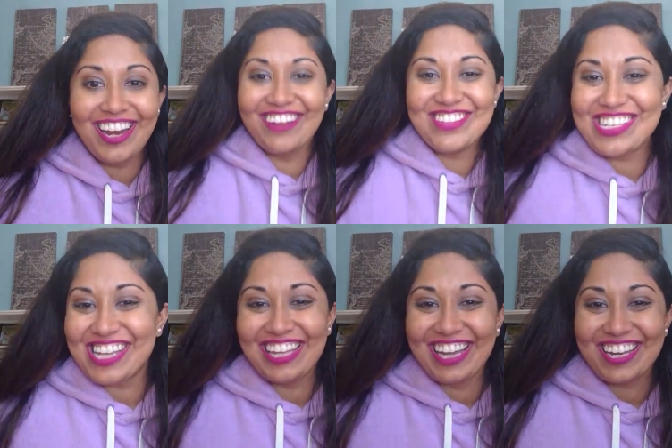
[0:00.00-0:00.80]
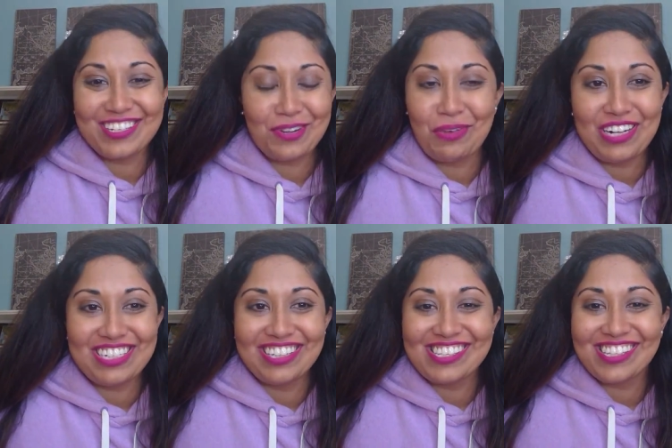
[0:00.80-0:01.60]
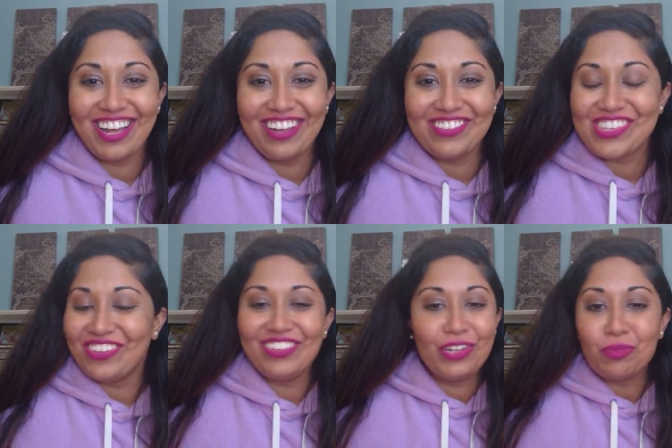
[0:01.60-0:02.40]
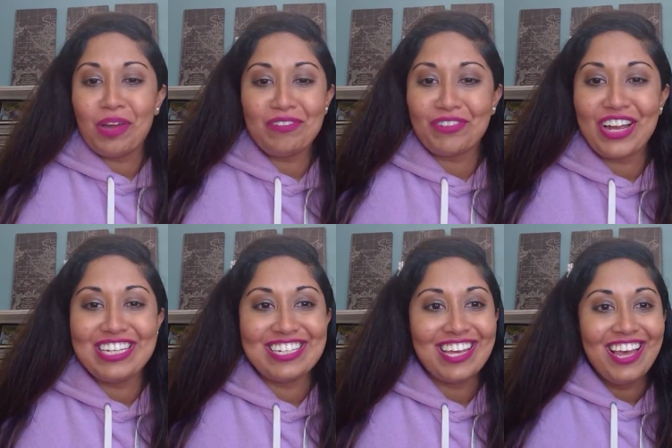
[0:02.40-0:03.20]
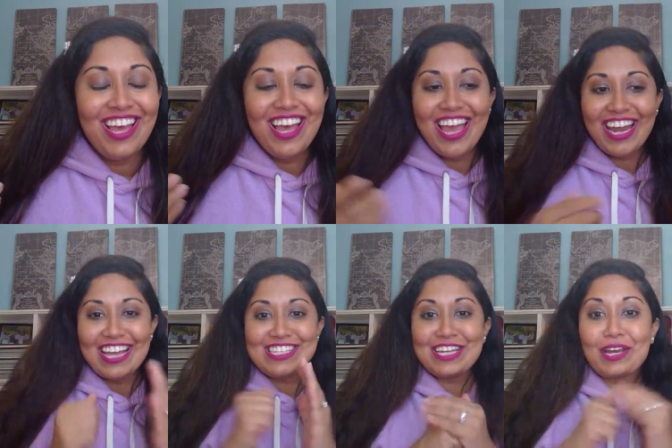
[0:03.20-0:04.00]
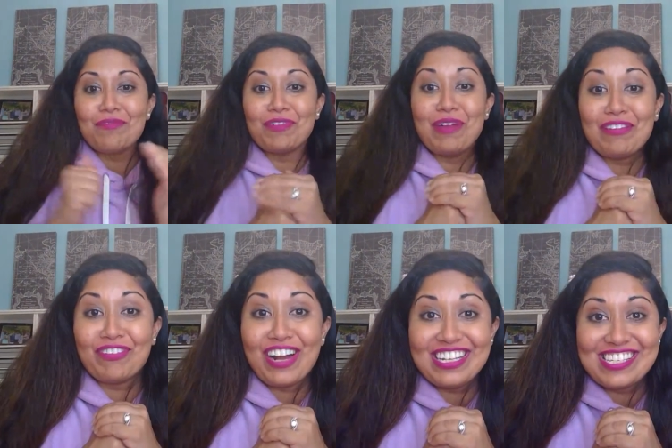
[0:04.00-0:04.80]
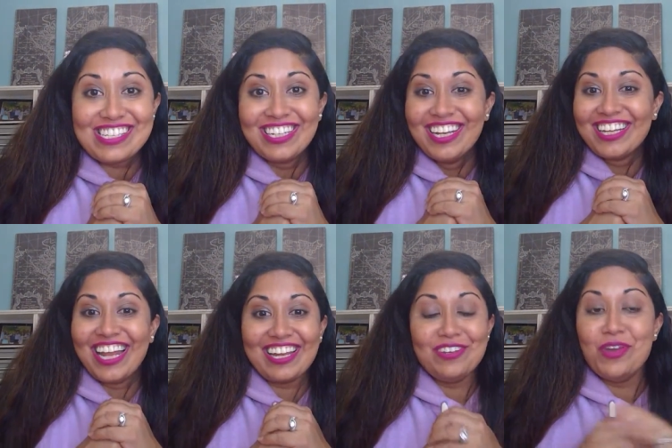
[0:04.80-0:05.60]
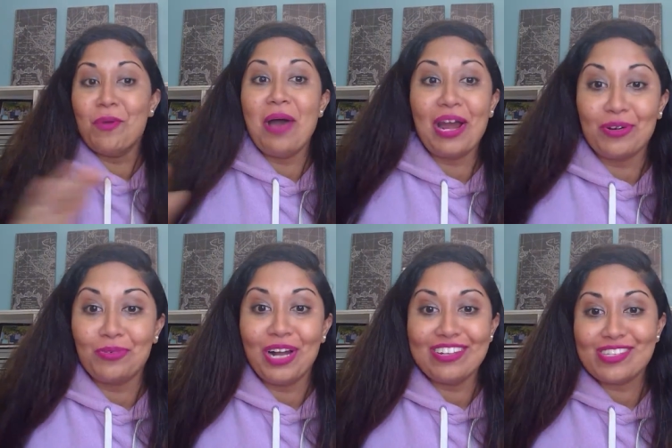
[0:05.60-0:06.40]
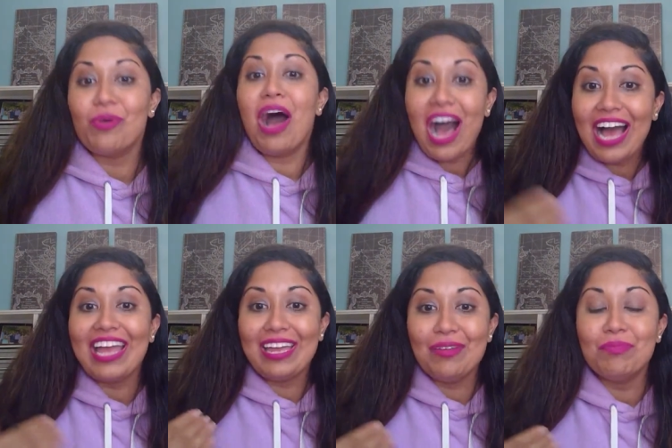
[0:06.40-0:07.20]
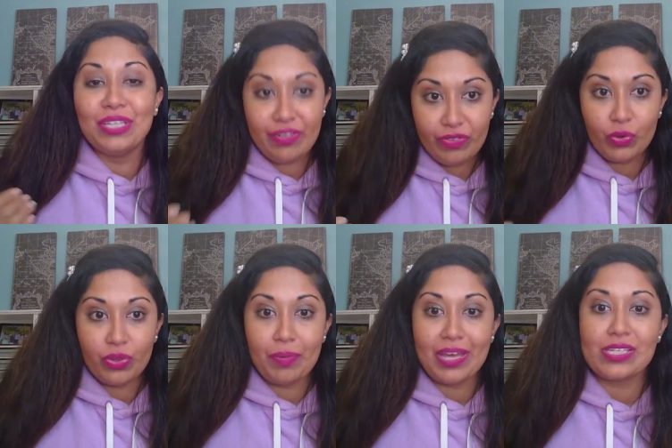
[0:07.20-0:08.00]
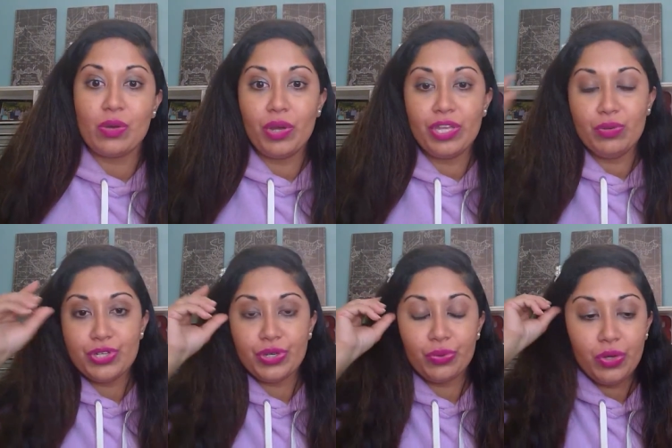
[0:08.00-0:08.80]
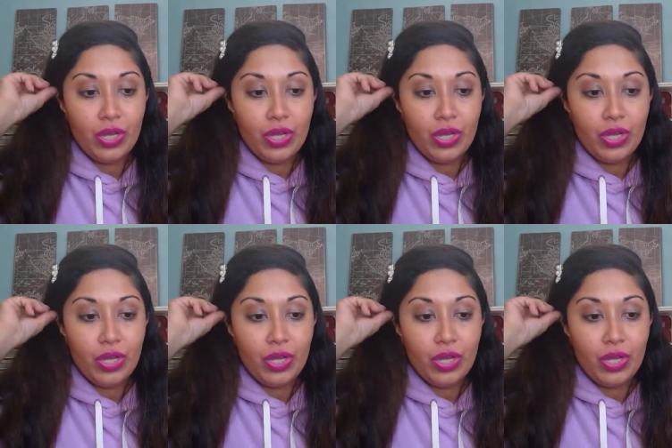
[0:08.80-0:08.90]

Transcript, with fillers: I'm just saying that cuz you're watching this live, so you're my friend and I stick up for my friends like no matter what. So I believe you're the best at what you do.